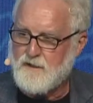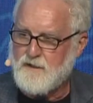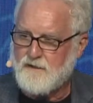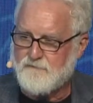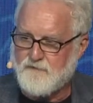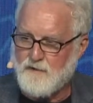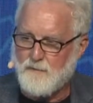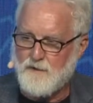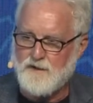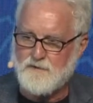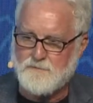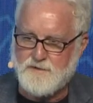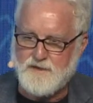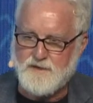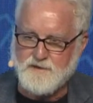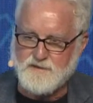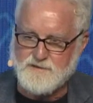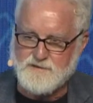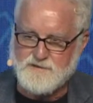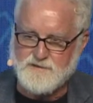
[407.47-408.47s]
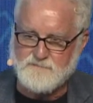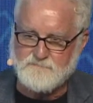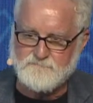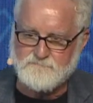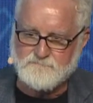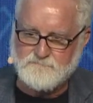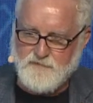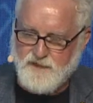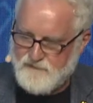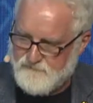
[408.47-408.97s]
If you want peace,
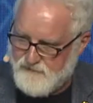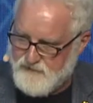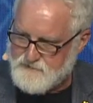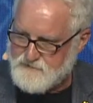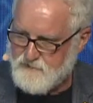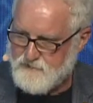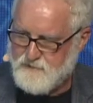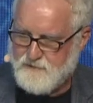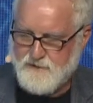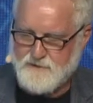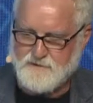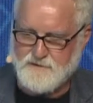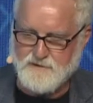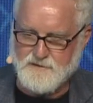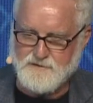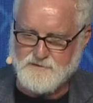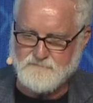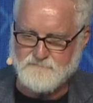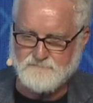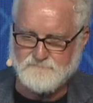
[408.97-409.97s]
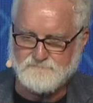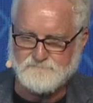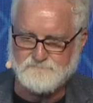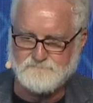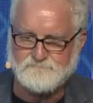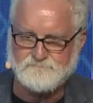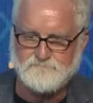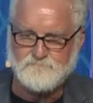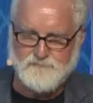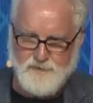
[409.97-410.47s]
invest in justice.
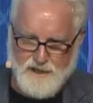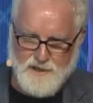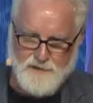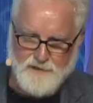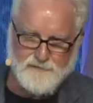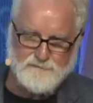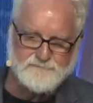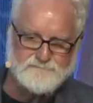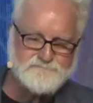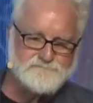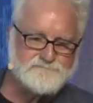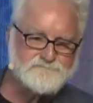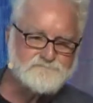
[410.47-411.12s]
Thank you.